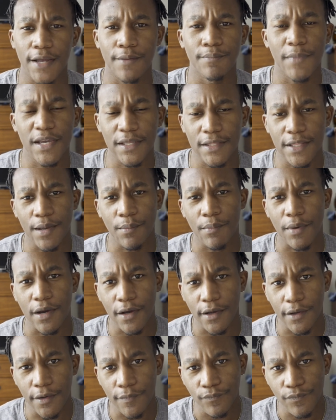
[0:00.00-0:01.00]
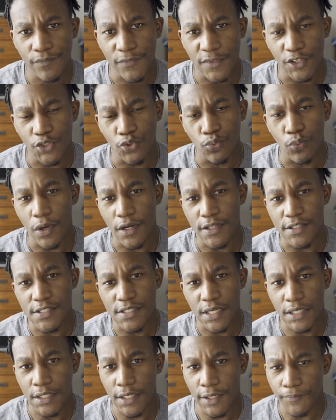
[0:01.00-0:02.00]
I made that my U1
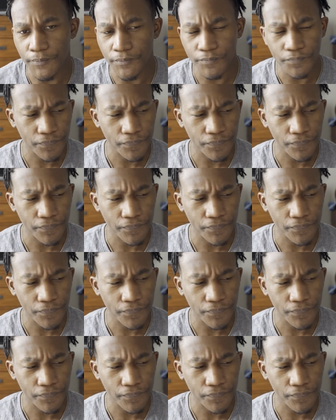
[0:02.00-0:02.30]
setting.